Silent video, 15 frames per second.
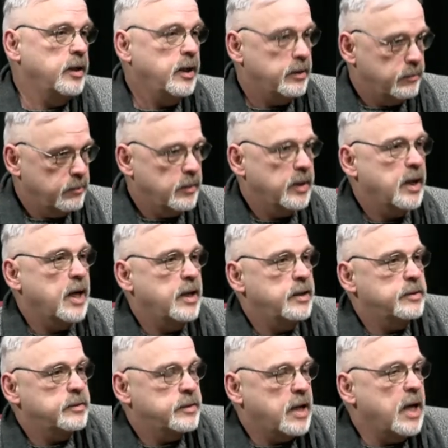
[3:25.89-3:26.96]
And kind
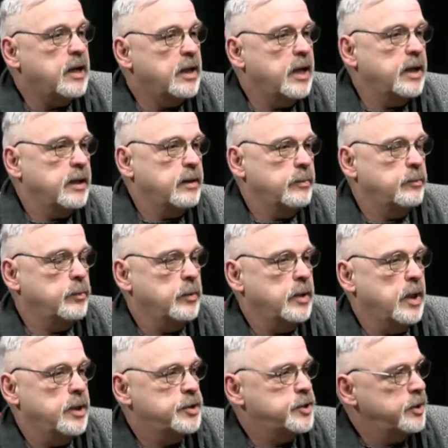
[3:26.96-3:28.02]
of like
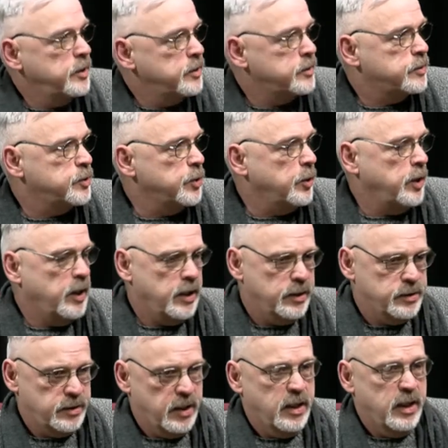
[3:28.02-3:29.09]
Sheila's journey
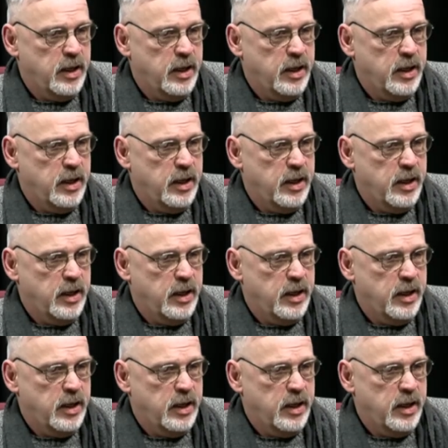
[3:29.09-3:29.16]
is,